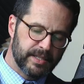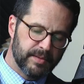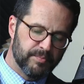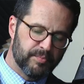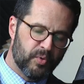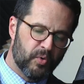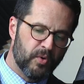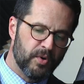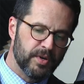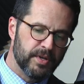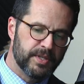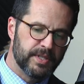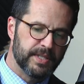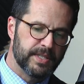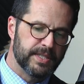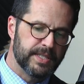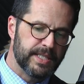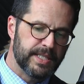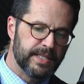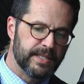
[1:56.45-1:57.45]
important to
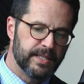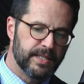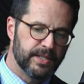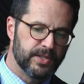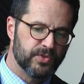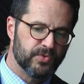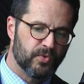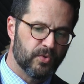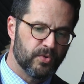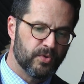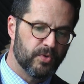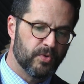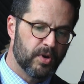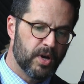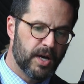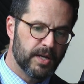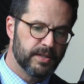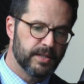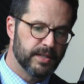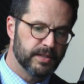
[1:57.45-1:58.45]
see the historical
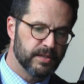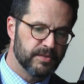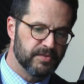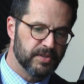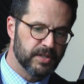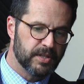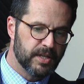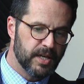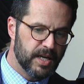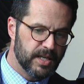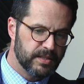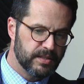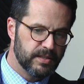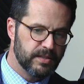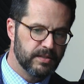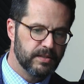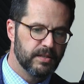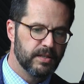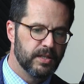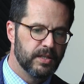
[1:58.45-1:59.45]
context of
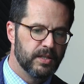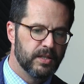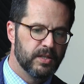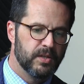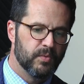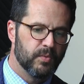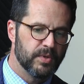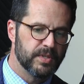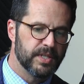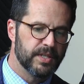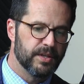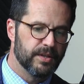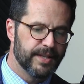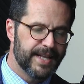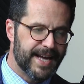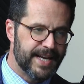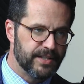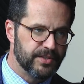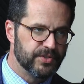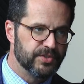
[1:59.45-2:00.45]
Augustine was in the
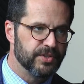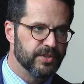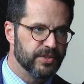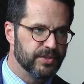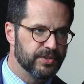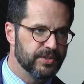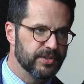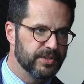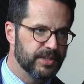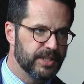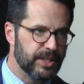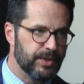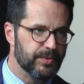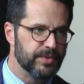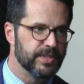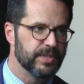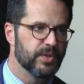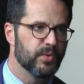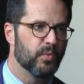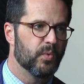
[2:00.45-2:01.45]
Latin church. He
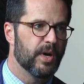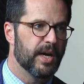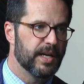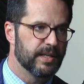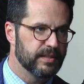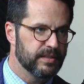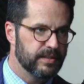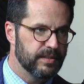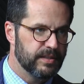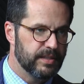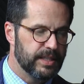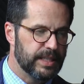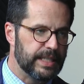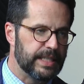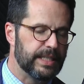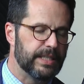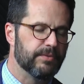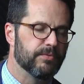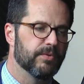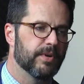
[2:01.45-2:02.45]
was in the West.
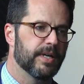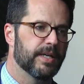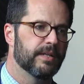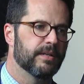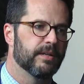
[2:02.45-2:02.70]
He read